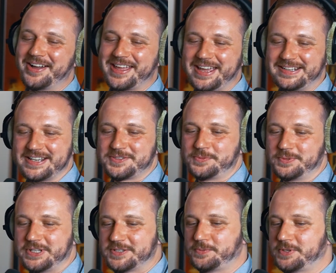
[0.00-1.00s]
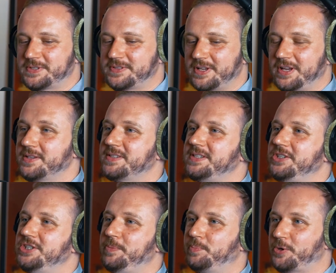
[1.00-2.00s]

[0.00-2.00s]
okay, this this was uh, CG